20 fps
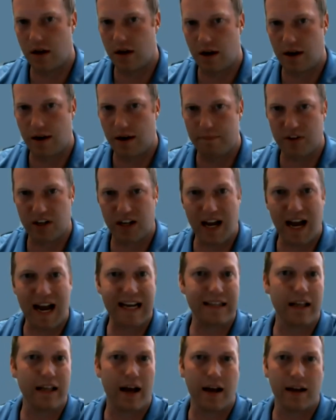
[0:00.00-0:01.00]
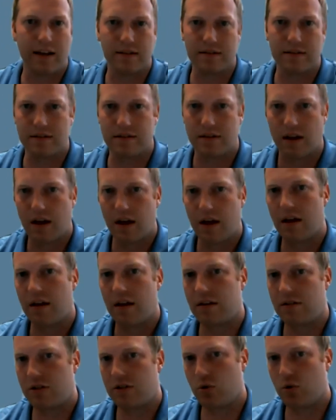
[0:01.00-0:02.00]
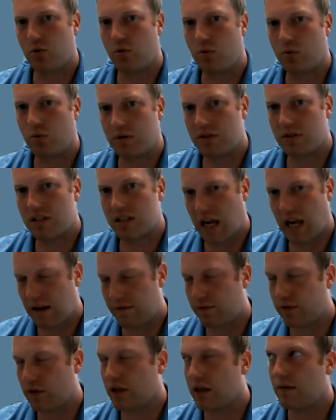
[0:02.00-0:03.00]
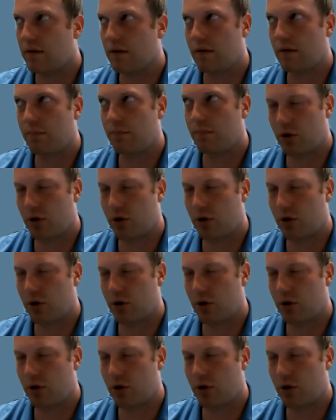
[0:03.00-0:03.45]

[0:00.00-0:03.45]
um, the guidelines to safely